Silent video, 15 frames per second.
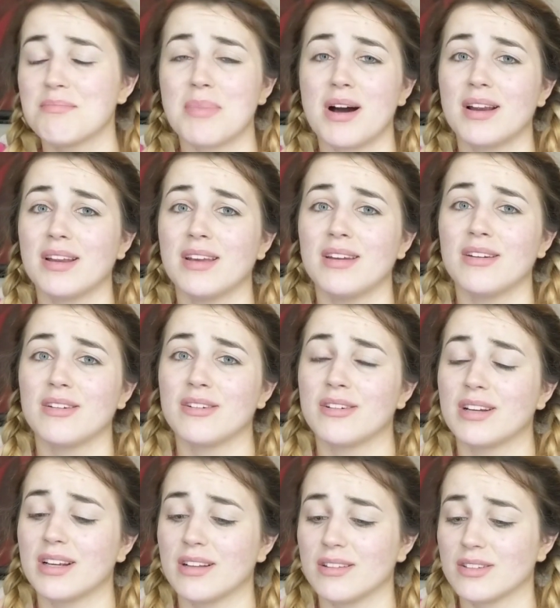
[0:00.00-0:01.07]
the body
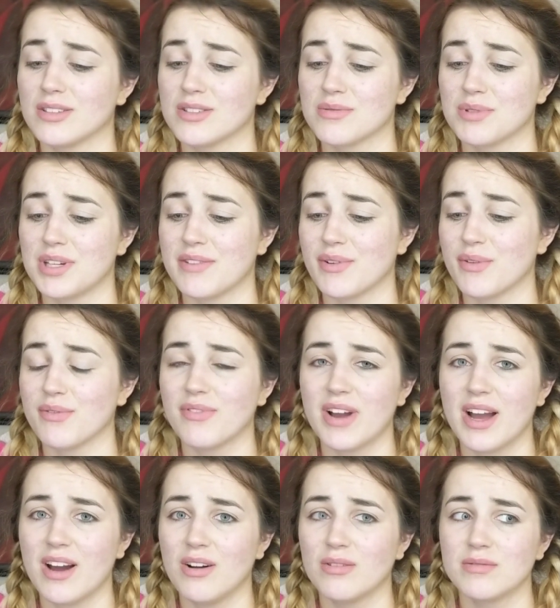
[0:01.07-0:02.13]
or killers were never
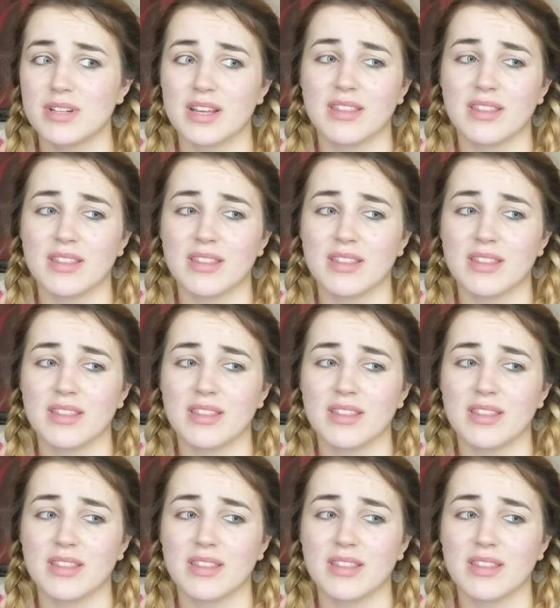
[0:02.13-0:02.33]
found.